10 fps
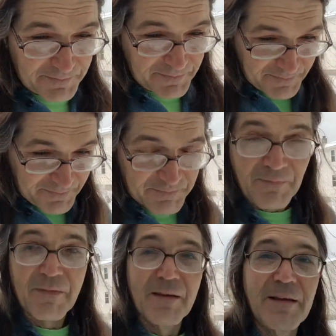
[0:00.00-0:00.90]
Uh,
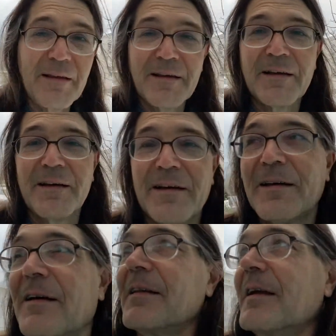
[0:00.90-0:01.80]

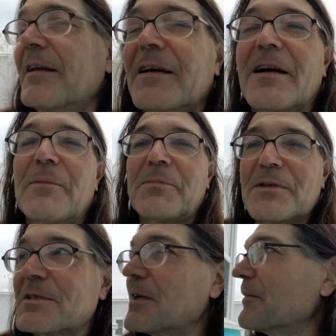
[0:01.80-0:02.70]
they dig up the
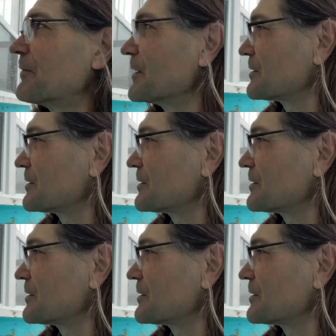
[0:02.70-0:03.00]
stuff that's